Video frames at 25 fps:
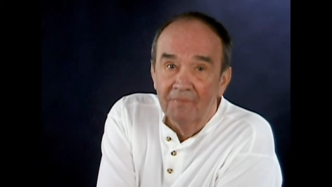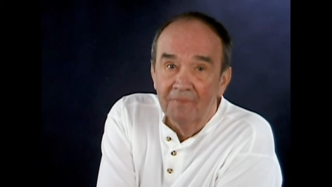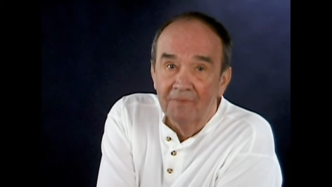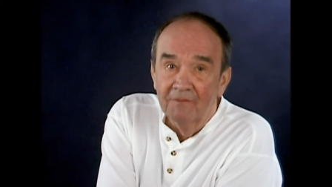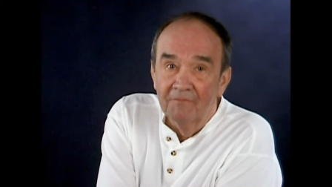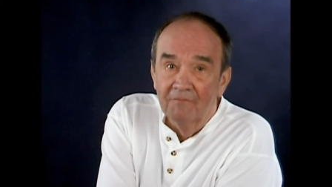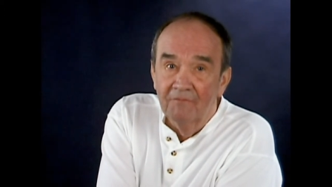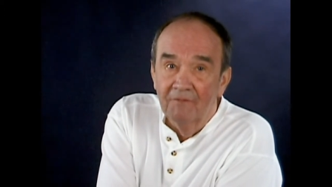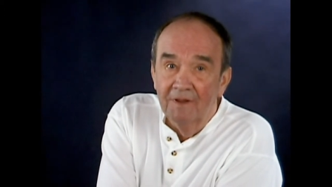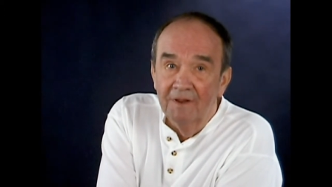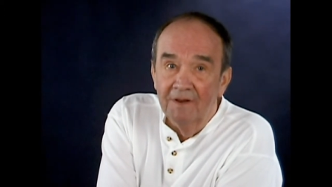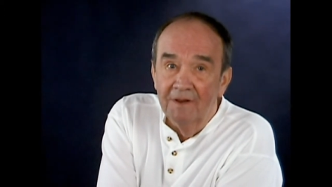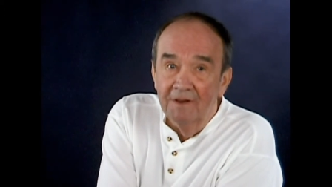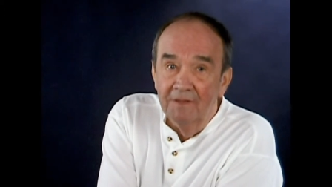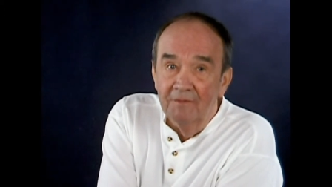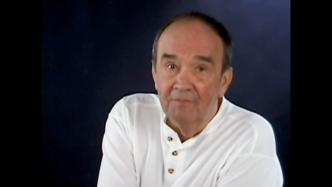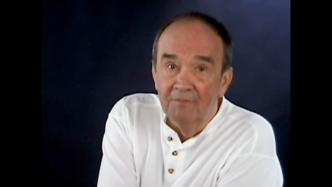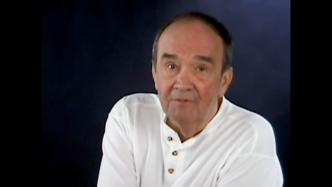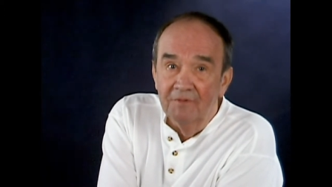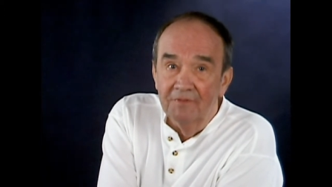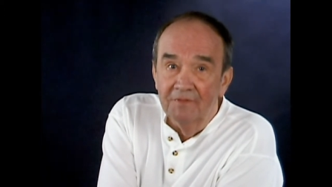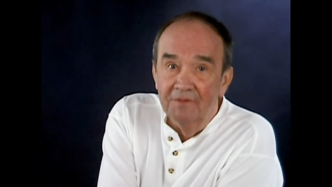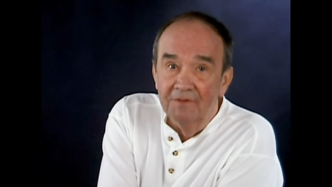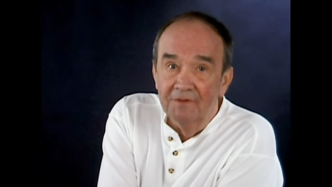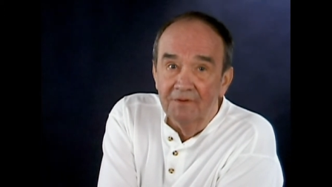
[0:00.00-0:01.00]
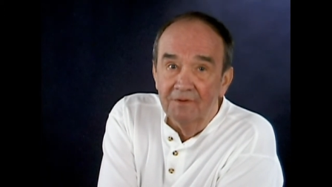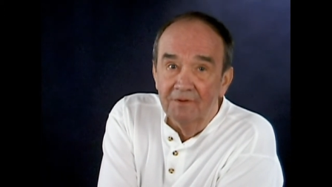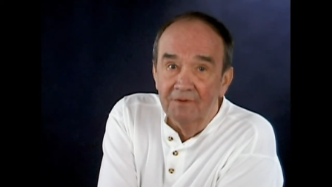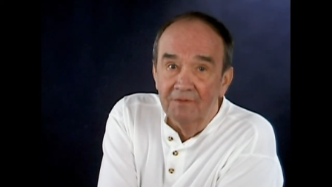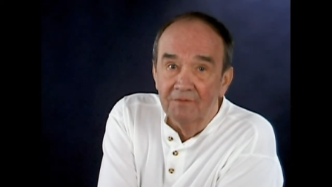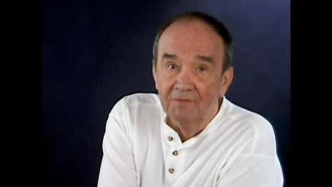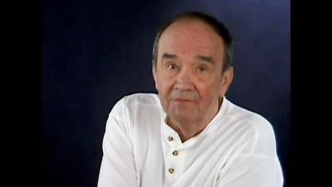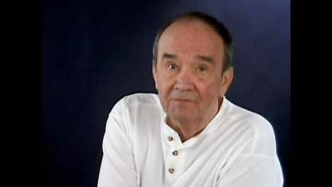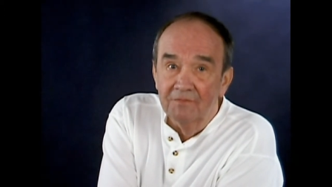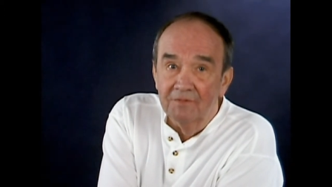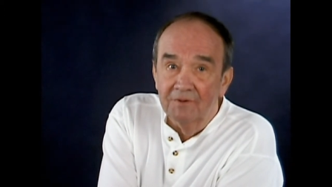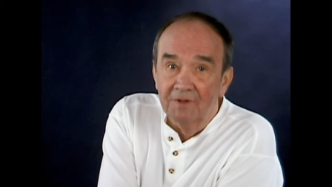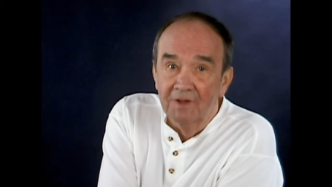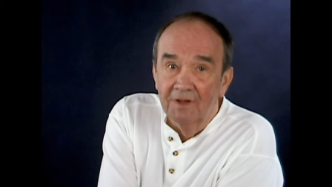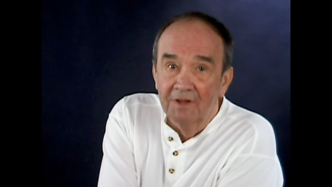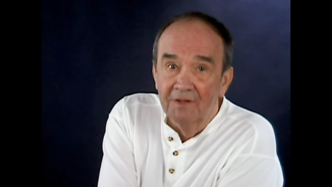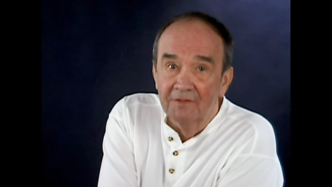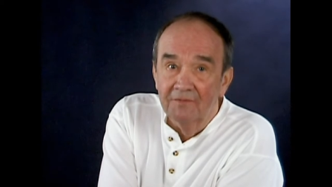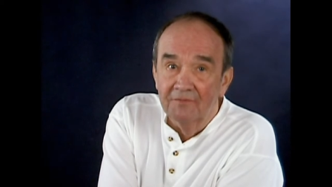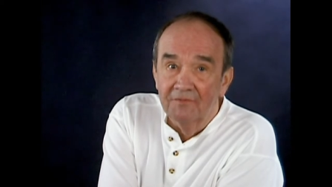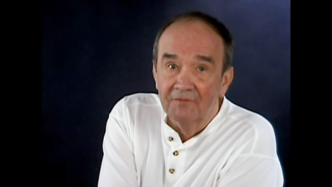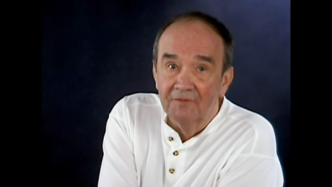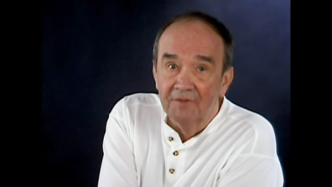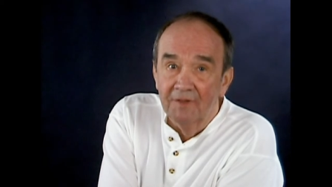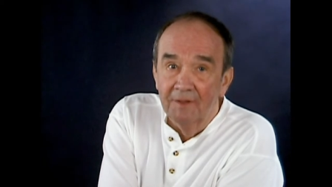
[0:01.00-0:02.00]
Finally, within your own
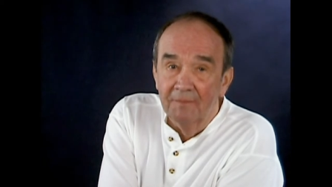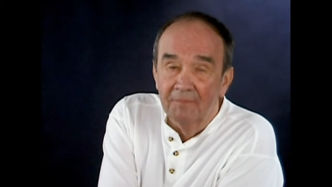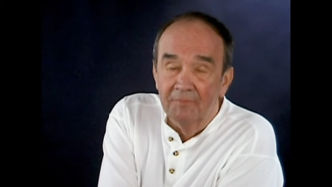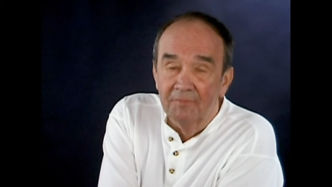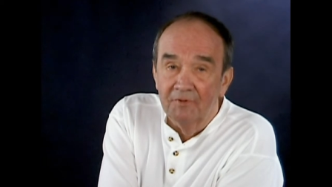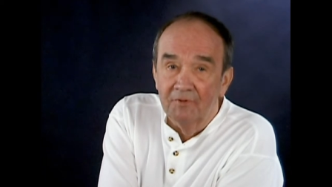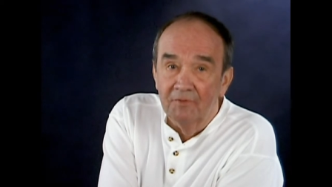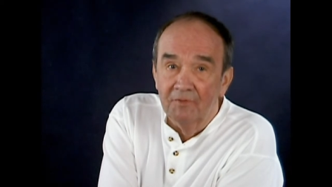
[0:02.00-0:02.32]
concepts,